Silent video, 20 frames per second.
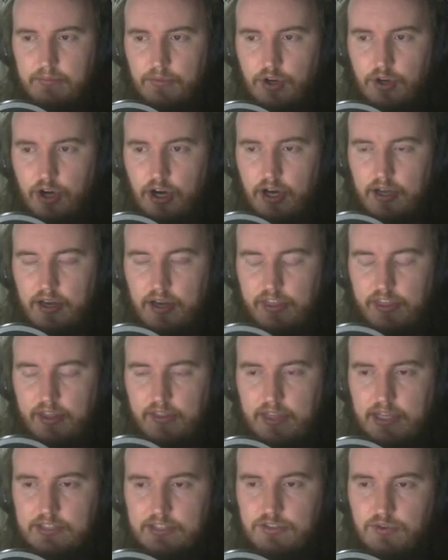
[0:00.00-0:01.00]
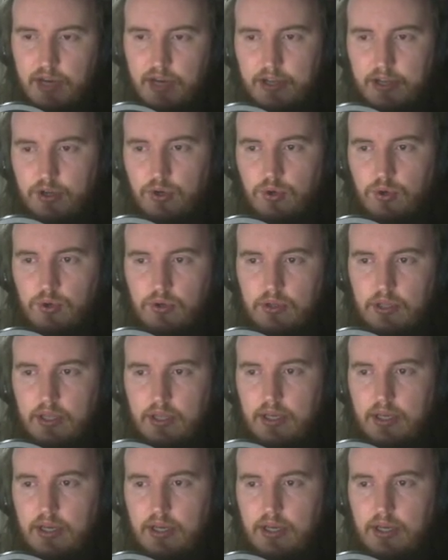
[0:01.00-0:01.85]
card. I think that's really cool.